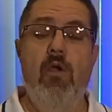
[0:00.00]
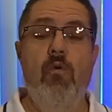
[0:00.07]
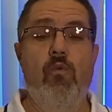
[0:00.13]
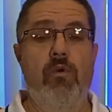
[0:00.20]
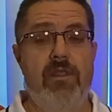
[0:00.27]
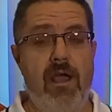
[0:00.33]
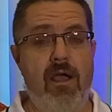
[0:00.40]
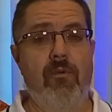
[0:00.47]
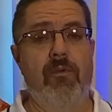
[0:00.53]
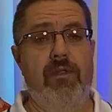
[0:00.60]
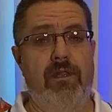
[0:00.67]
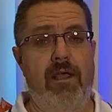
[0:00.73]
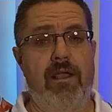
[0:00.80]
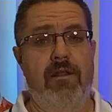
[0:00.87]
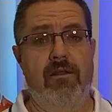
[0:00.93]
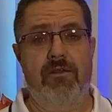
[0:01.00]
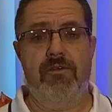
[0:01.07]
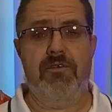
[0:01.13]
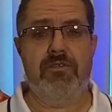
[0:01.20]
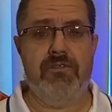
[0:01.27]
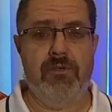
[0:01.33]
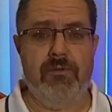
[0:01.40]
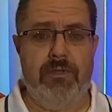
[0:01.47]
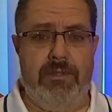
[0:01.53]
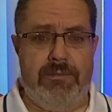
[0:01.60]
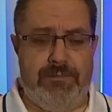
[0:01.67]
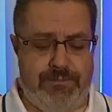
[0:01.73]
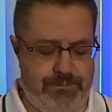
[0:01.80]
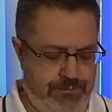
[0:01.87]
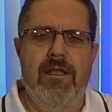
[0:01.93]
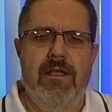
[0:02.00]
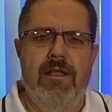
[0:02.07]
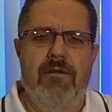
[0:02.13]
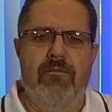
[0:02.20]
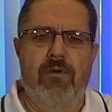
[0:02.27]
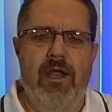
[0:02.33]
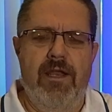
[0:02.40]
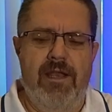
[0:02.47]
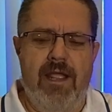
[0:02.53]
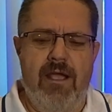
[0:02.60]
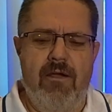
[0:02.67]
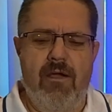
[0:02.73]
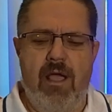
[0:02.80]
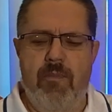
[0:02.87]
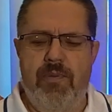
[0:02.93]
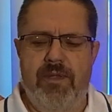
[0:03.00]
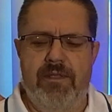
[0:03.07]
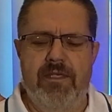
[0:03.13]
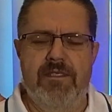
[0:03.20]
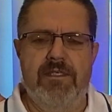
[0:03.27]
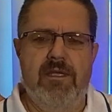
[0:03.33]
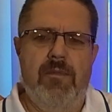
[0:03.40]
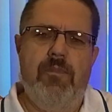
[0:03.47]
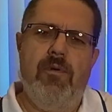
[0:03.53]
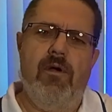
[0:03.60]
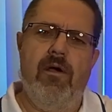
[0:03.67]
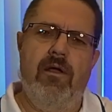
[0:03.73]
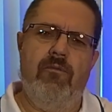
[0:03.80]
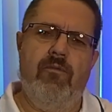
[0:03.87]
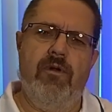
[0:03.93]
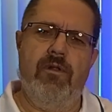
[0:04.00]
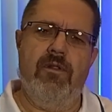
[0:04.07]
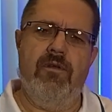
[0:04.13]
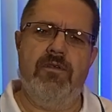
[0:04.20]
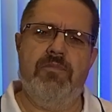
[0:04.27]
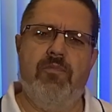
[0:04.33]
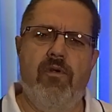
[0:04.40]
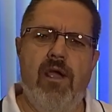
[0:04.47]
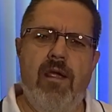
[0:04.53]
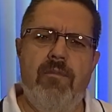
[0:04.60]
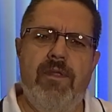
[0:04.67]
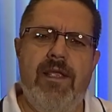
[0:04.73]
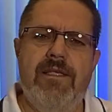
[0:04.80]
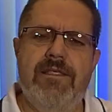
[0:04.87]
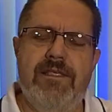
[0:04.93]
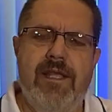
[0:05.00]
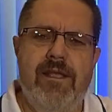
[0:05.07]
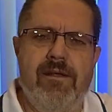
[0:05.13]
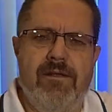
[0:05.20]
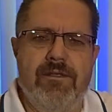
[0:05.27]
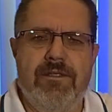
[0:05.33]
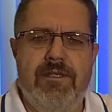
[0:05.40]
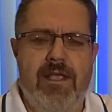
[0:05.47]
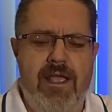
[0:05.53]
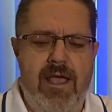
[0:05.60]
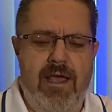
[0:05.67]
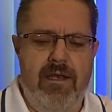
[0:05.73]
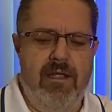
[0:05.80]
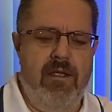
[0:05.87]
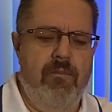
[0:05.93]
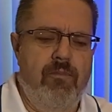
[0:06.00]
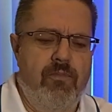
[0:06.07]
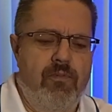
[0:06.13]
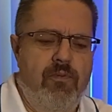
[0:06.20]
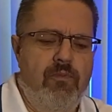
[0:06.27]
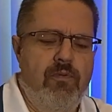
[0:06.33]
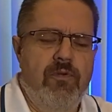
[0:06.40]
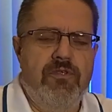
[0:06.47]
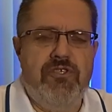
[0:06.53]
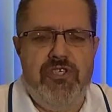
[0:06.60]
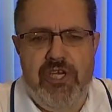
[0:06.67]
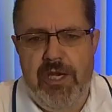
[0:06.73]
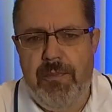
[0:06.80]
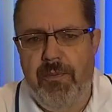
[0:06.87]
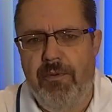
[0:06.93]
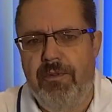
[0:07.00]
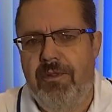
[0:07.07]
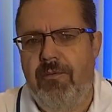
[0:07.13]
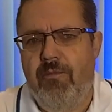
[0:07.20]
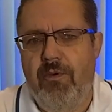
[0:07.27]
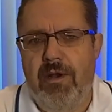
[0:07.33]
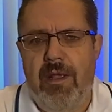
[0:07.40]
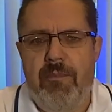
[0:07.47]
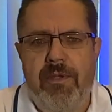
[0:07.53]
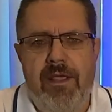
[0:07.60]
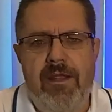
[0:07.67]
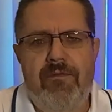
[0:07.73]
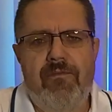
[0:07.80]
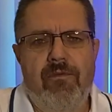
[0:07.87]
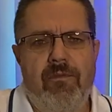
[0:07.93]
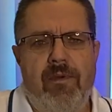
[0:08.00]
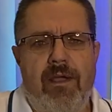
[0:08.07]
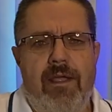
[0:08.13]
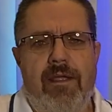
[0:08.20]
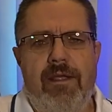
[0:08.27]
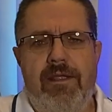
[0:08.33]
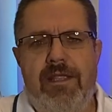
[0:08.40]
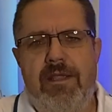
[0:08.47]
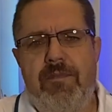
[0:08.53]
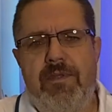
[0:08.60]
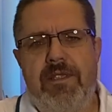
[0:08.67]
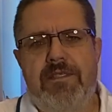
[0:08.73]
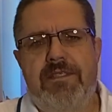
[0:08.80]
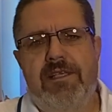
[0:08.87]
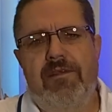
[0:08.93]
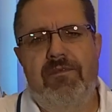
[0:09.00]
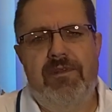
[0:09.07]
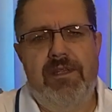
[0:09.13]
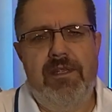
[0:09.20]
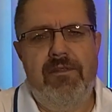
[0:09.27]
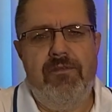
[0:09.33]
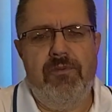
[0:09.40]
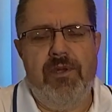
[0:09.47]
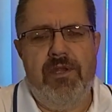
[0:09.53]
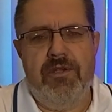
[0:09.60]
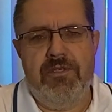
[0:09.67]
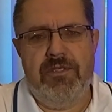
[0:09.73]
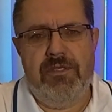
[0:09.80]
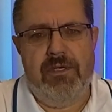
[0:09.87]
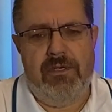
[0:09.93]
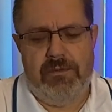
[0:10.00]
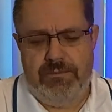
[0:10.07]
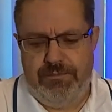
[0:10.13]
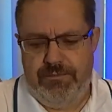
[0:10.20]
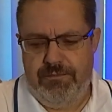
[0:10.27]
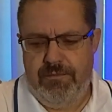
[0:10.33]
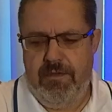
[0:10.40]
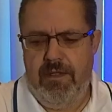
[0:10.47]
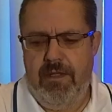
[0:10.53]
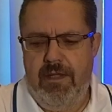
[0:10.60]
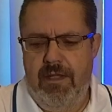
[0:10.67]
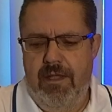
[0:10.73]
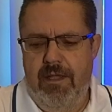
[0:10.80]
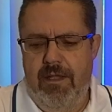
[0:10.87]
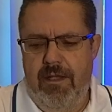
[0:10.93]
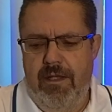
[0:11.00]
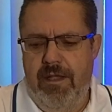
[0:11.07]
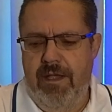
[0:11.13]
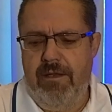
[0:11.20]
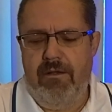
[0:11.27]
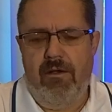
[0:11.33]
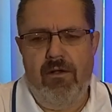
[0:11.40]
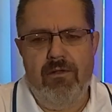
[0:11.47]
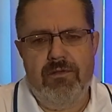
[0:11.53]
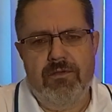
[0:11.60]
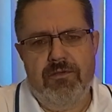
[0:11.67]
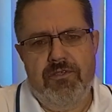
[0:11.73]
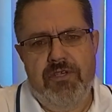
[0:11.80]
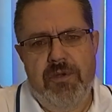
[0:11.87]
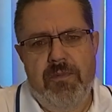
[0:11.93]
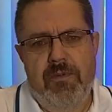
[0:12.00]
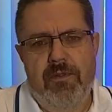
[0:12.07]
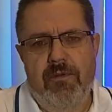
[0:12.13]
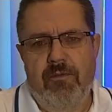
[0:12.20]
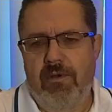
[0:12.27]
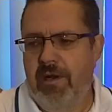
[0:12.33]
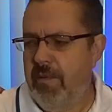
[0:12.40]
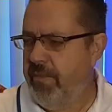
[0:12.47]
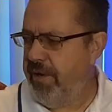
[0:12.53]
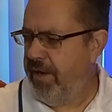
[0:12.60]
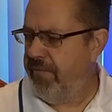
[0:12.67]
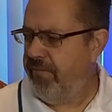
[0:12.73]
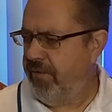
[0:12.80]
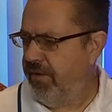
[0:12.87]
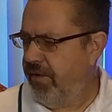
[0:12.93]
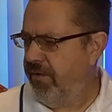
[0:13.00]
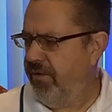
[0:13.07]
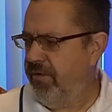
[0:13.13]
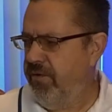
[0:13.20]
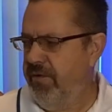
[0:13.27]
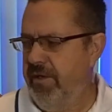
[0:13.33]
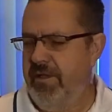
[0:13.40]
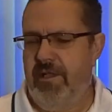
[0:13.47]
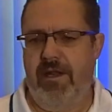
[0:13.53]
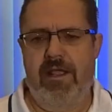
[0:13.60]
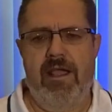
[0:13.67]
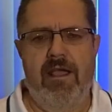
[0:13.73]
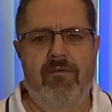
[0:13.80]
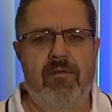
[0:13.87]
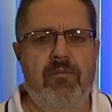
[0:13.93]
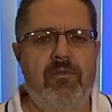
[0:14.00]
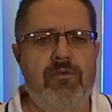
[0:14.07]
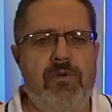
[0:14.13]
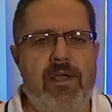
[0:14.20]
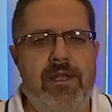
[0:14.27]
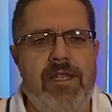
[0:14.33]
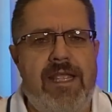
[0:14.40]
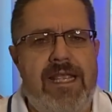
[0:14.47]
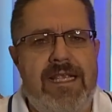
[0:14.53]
on your solar. Right now, I picked this up on one of those Prime Day sales at cheaper than what I paid for my EB70 3 years ago. And also cheaper than what I paid for another unit that I have, a Bluetti